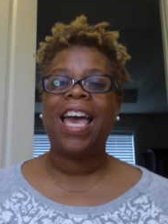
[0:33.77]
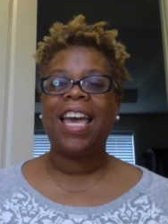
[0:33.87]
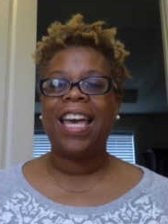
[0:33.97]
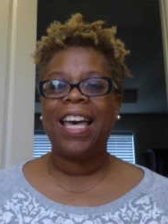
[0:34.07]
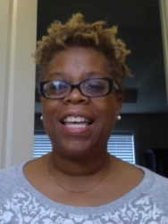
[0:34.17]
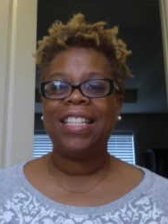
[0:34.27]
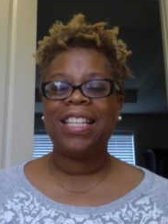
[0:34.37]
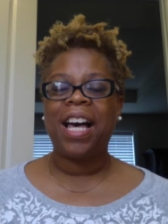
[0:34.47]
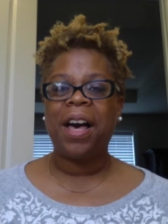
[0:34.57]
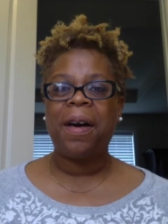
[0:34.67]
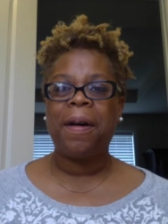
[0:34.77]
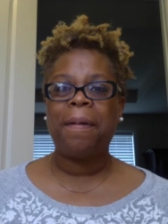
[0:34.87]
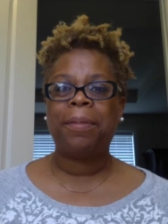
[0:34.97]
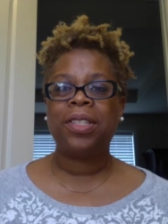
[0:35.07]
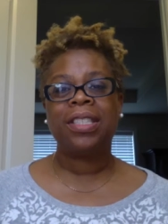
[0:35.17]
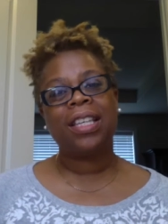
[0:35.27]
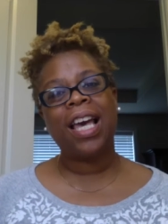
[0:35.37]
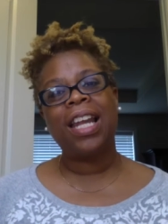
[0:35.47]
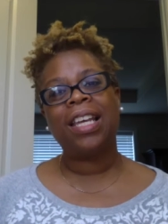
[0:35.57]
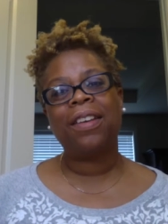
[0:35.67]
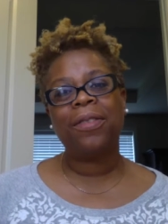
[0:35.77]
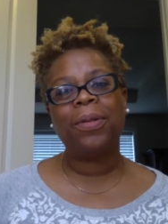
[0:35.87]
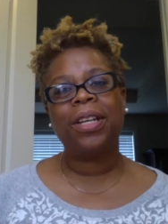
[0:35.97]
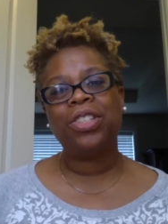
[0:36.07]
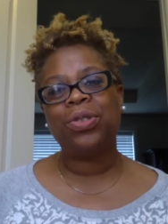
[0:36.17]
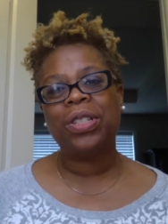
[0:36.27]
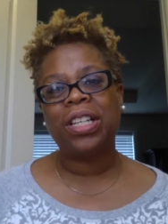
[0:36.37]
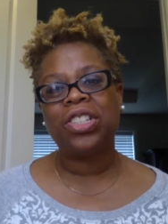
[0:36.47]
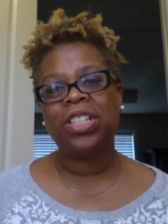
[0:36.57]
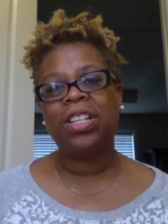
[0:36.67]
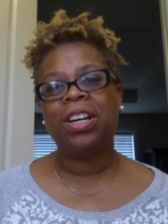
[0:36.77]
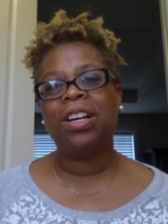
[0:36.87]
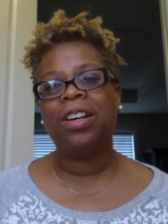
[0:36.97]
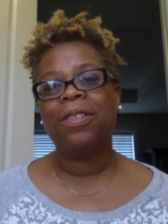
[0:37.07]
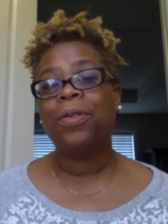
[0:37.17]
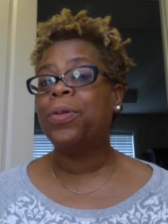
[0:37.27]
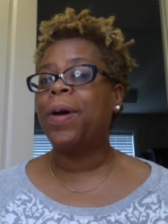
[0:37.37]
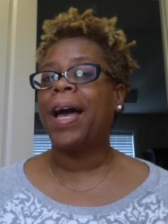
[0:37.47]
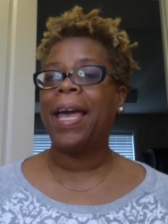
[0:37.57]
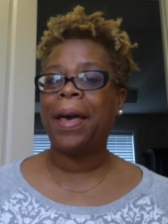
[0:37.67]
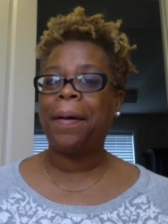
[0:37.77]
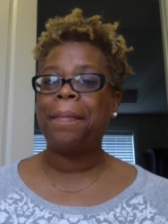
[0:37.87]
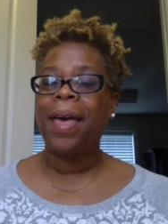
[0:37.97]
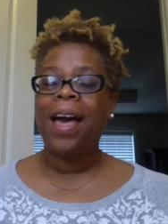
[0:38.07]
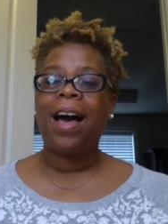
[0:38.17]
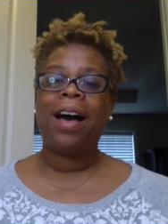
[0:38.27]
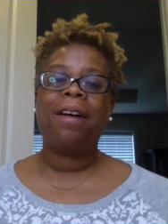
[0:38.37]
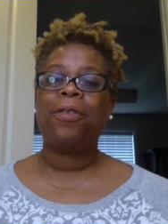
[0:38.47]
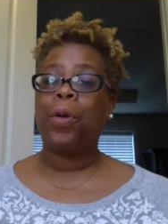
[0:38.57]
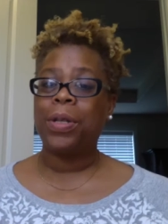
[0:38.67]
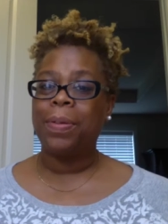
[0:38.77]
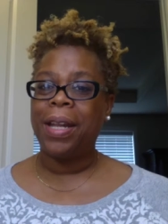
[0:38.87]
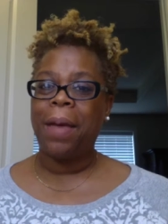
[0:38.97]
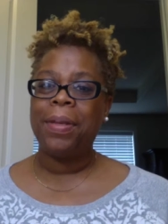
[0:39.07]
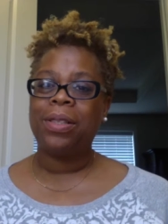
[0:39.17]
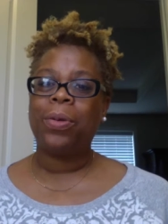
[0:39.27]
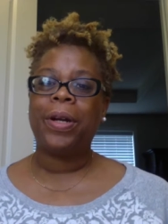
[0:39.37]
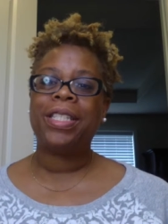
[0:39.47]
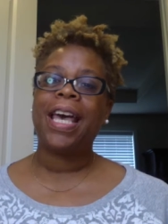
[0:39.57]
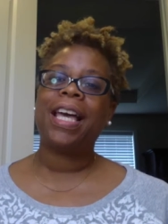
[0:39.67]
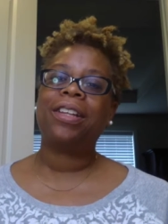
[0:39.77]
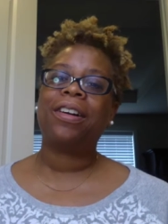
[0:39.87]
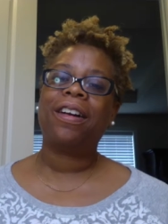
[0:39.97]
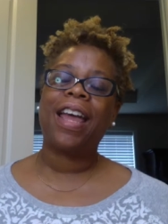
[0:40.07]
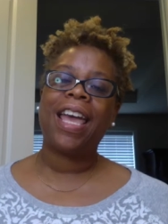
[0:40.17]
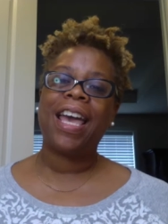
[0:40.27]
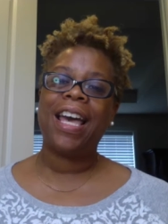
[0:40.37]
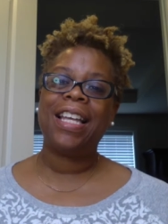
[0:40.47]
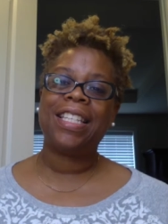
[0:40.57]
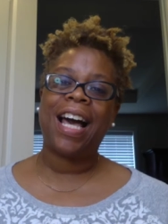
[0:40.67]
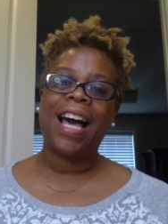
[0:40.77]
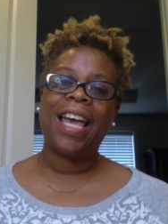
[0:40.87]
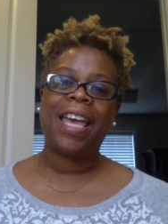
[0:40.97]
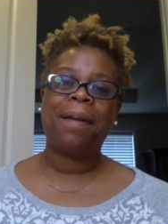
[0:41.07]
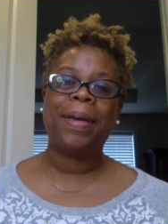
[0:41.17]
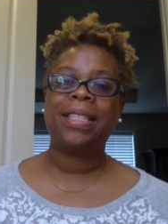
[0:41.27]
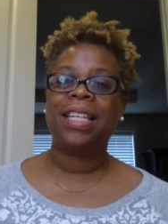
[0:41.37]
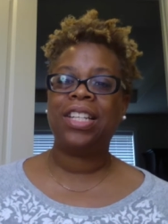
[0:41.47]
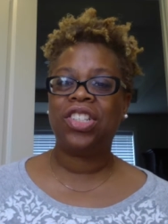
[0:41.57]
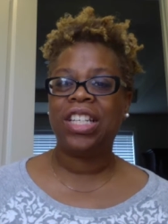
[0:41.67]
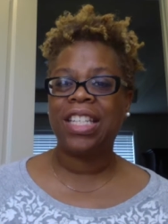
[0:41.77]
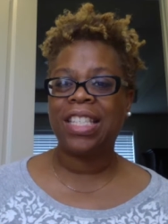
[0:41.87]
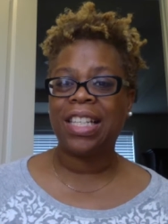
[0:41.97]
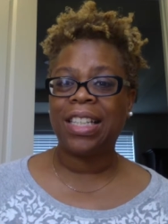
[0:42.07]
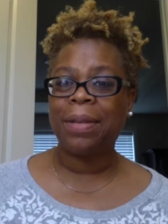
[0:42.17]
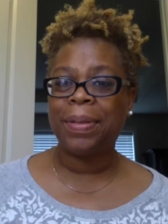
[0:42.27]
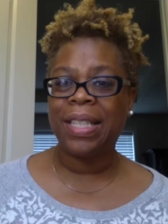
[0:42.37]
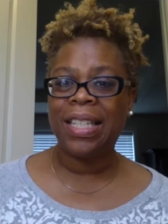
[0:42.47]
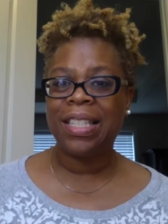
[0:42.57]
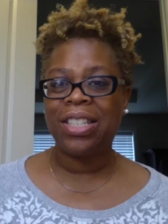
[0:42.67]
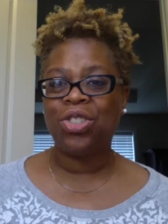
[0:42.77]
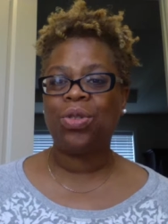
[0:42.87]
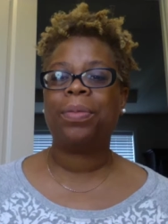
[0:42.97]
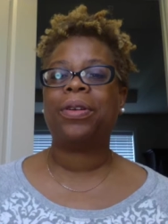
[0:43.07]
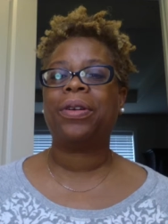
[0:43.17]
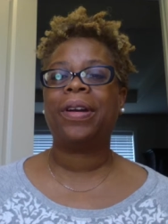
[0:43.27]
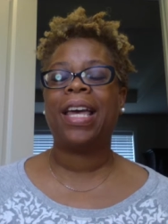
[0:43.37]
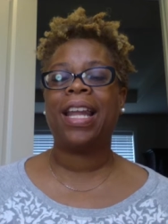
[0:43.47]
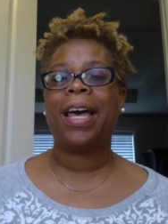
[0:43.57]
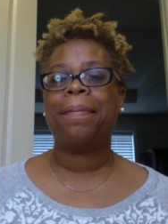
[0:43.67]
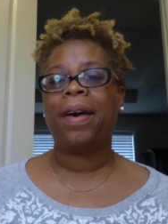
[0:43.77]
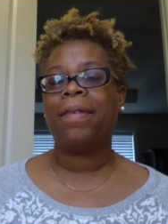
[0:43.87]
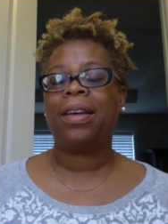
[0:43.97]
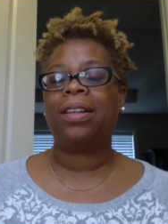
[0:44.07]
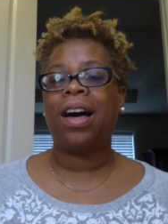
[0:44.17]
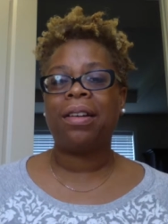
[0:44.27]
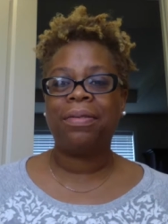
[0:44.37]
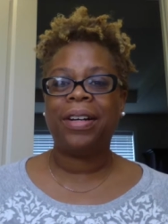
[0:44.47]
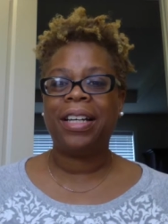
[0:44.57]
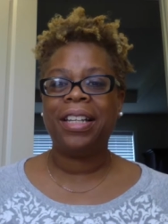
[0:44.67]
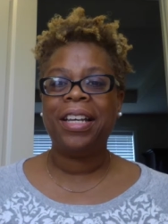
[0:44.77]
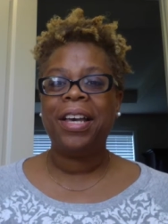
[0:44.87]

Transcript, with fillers: And um, just to kind of give you an introduction of who I am, um, of course, my name is Lori Taylor, and I am a SeneGence LipSense distributor, and I'm having a lot of fun